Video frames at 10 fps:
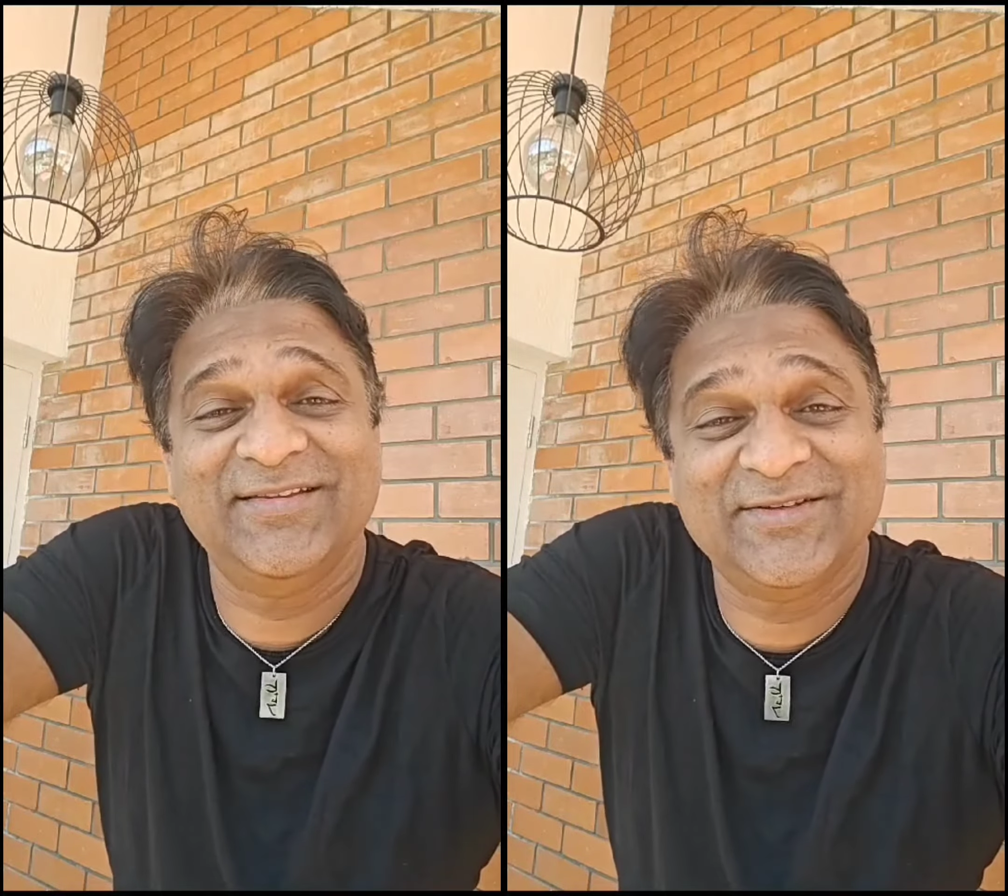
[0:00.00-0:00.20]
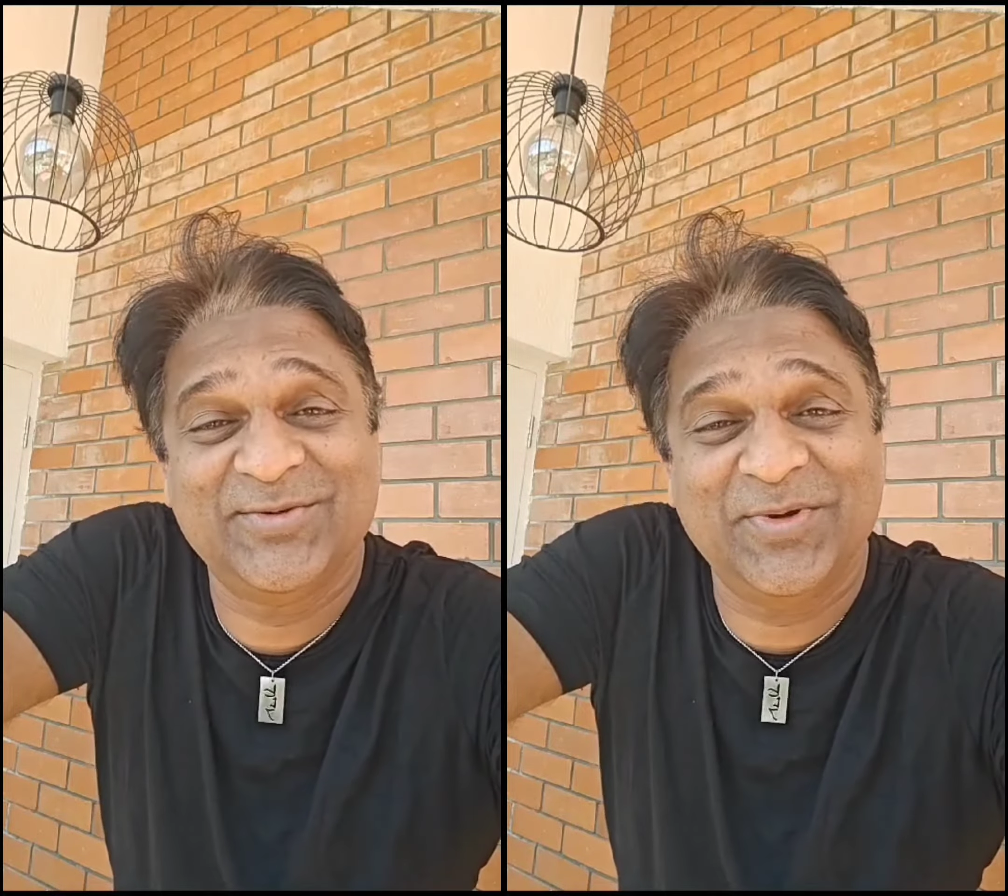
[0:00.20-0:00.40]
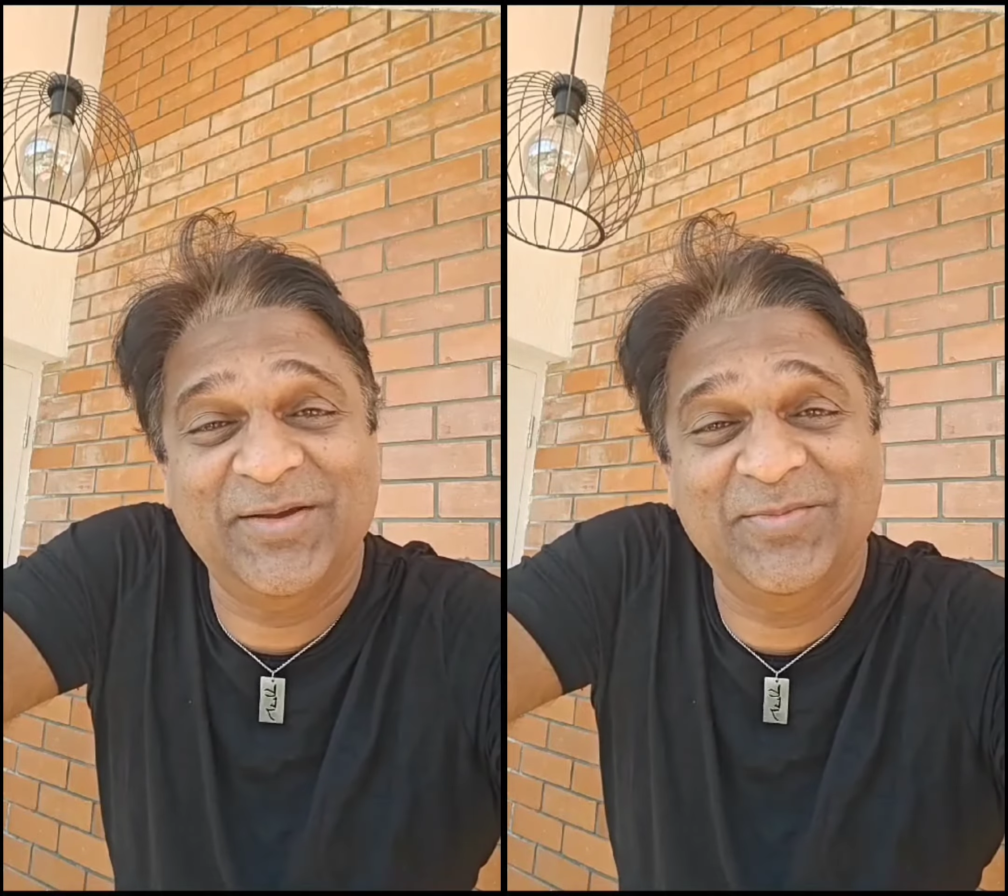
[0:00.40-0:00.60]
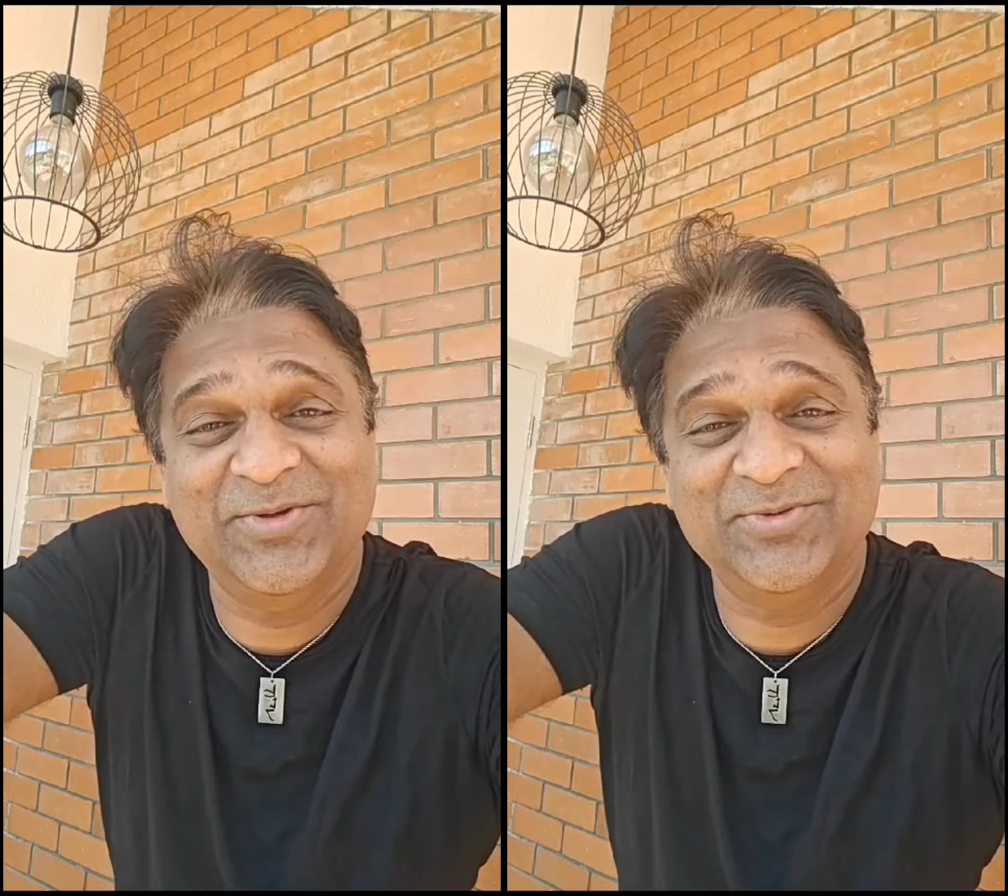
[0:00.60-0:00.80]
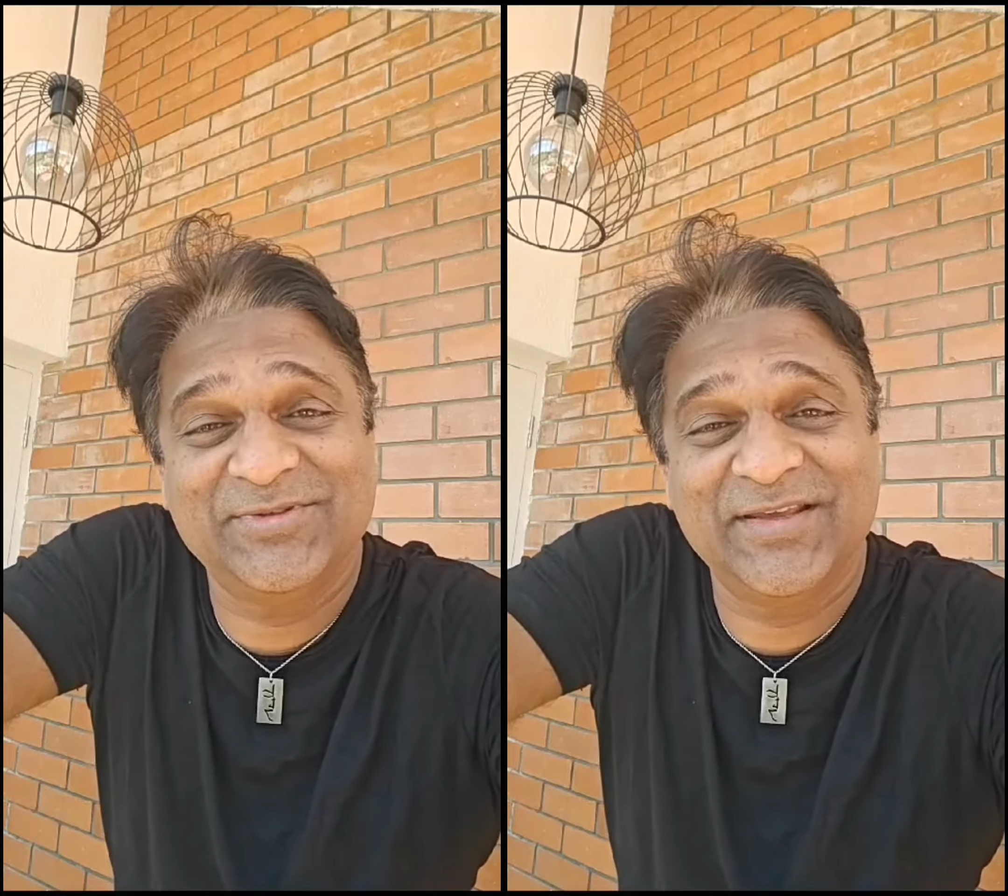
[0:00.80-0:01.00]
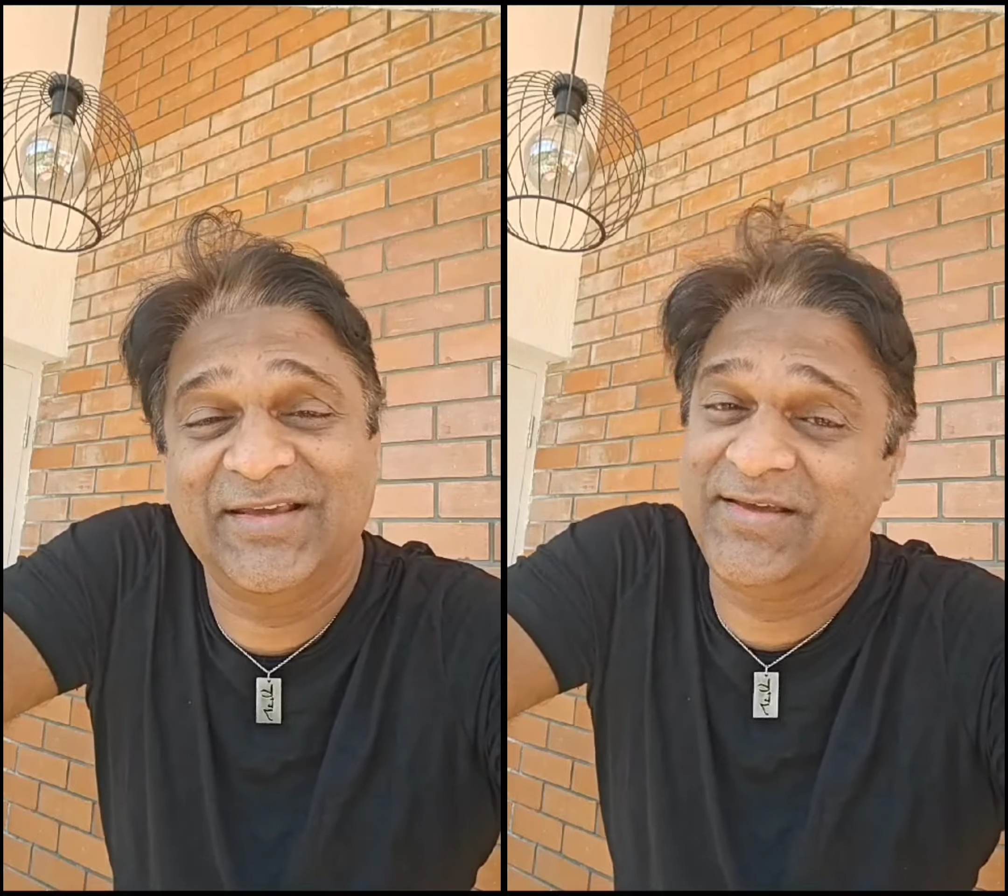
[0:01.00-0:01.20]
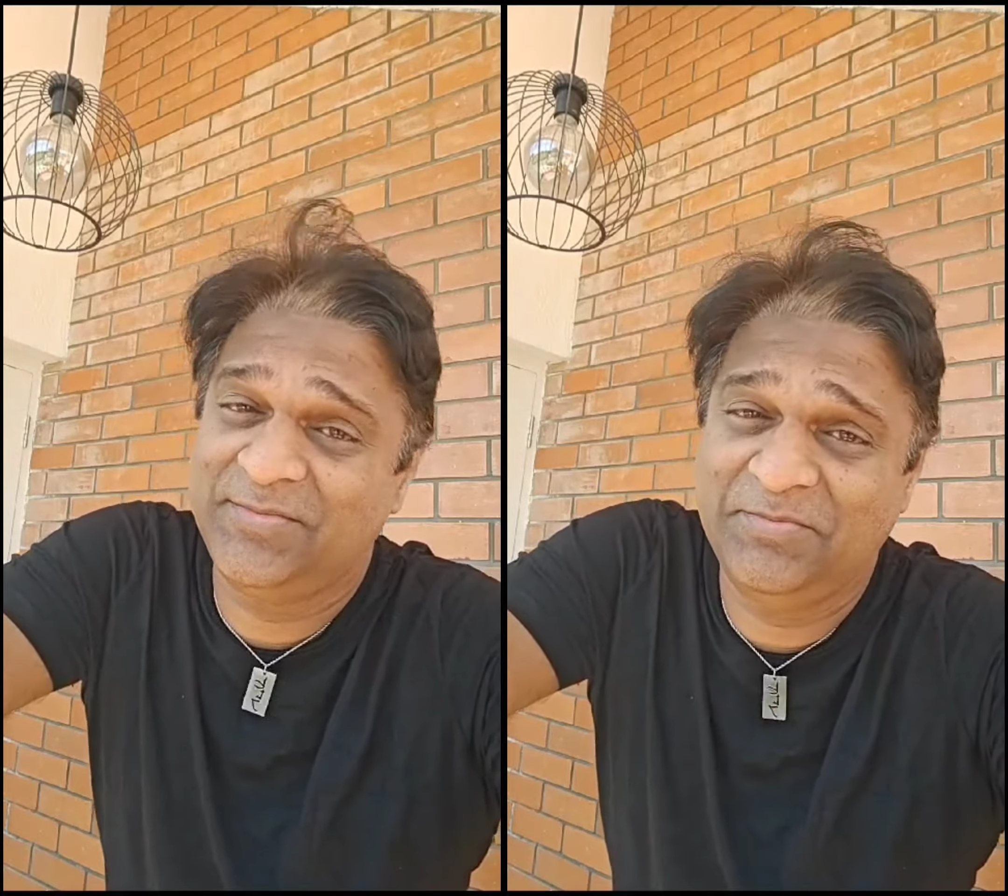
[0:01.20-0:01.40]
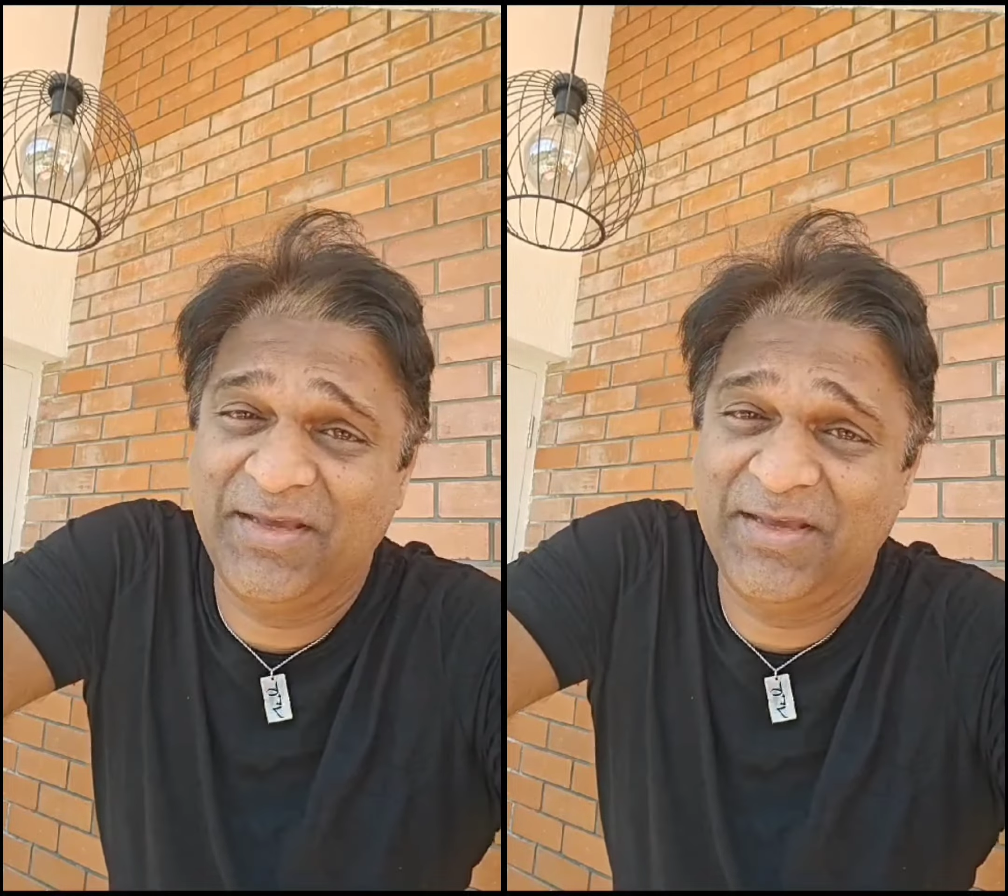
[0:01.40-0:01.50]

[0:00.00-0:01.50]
listen to my music,